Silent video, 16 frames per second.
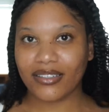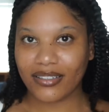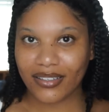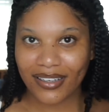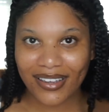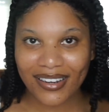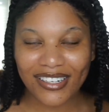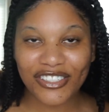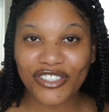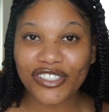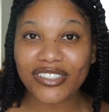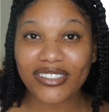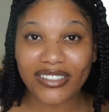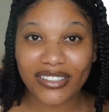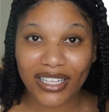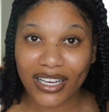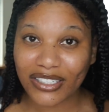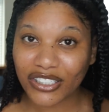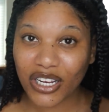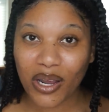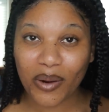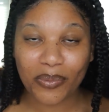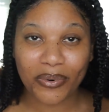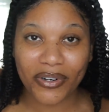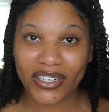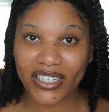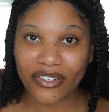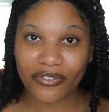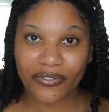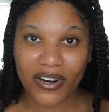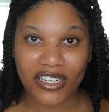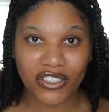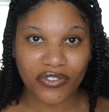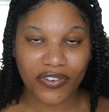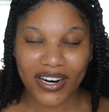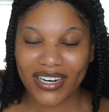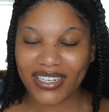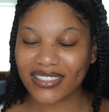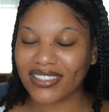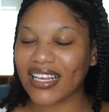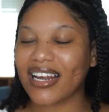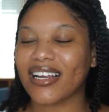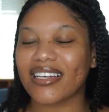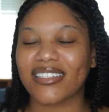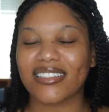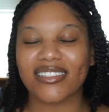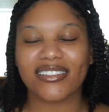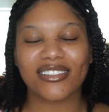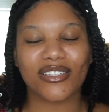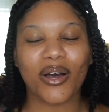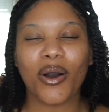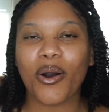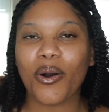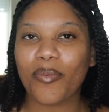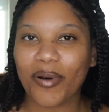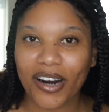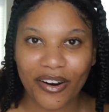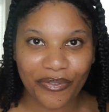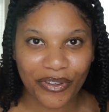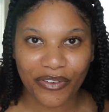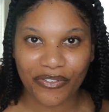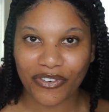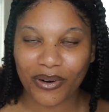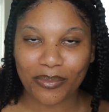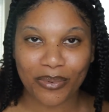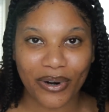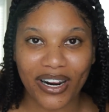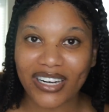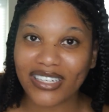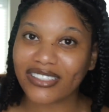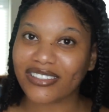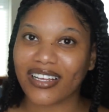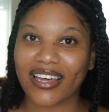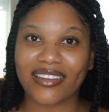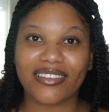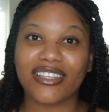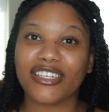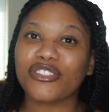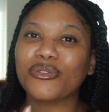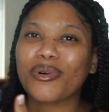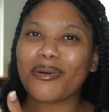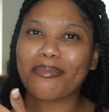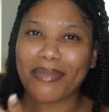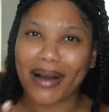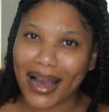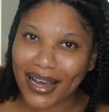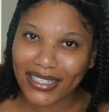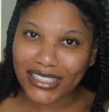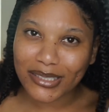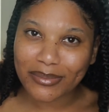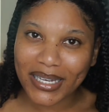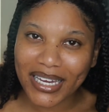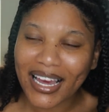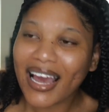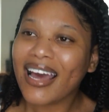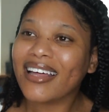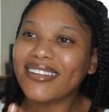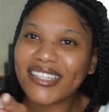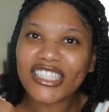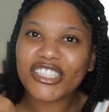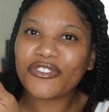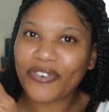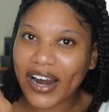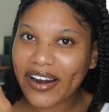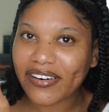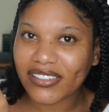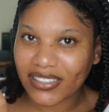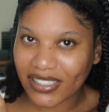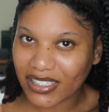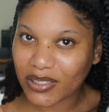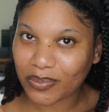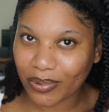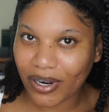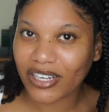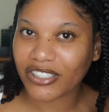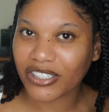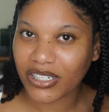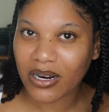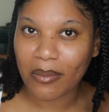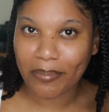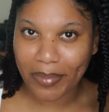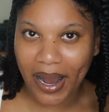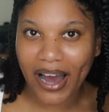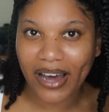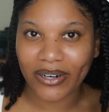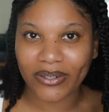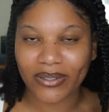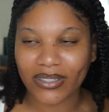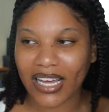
It is just such a pretty fresh fragrance that is so perfect for brunch. Like, this reminds me, this fragrance is brunch in a bottle.